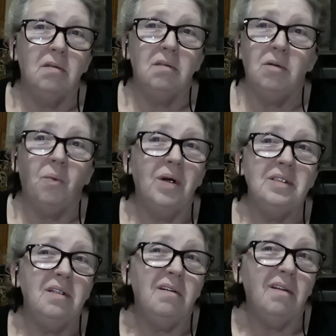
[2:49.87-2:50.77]
There
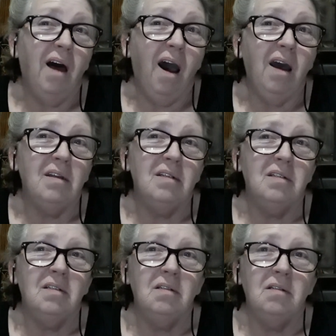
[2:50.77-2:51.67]
wasn't a lot
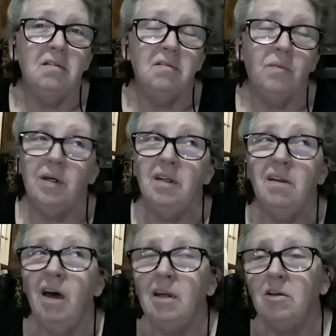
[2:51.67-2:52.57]

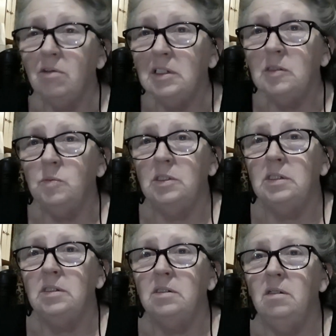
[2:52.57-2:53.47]
of Christmas.